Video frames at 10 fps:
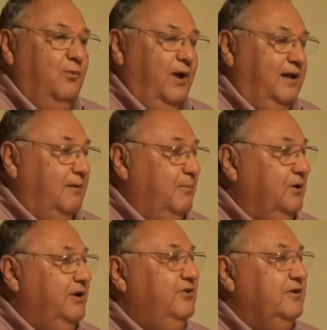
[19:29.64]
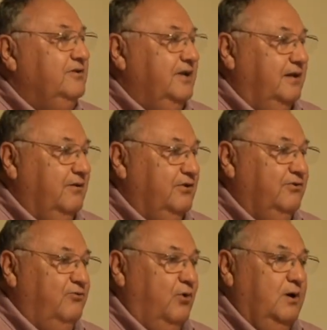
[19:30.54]
at the research center, there's
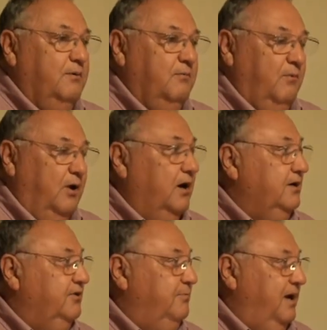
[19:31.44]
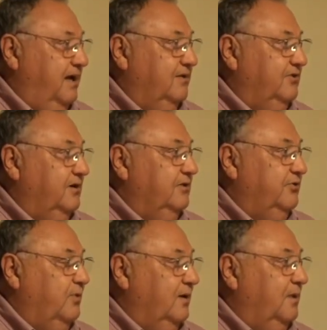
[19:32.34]
four large pens that are
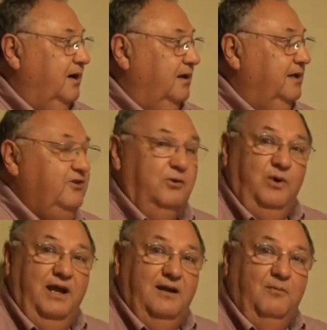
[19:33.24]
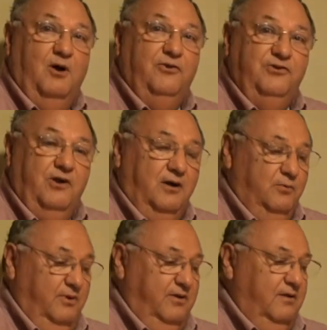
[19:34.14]
square mile each, and we had them all stocked
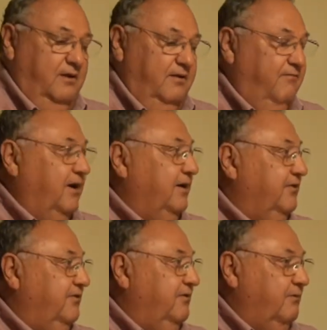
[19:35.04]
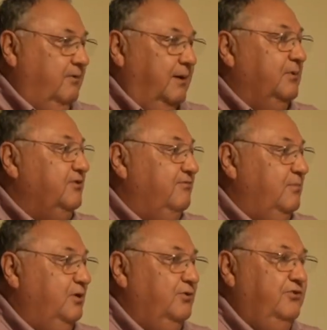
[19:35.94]
with various numbers of
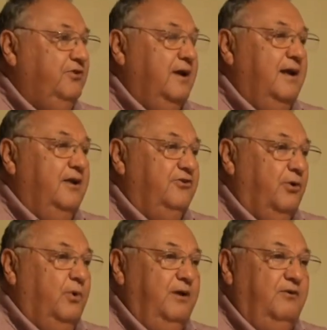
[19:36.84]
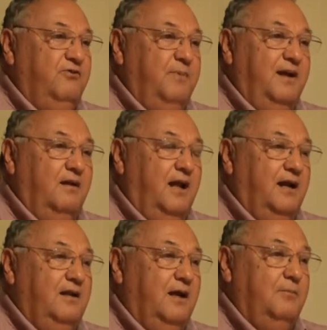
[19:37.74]
moose. So we spent a lot
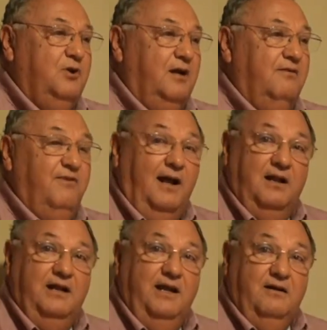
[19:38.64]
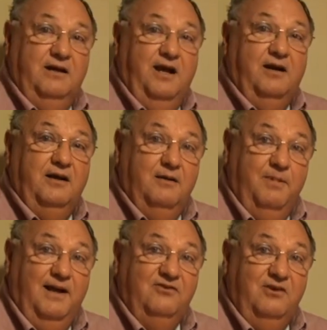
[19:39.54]
of time trying to validate our carrying
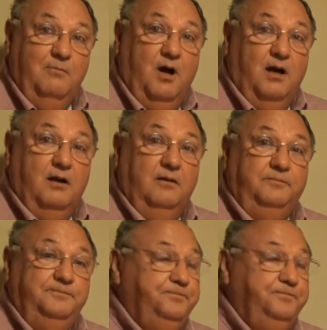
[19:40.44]
capacity model,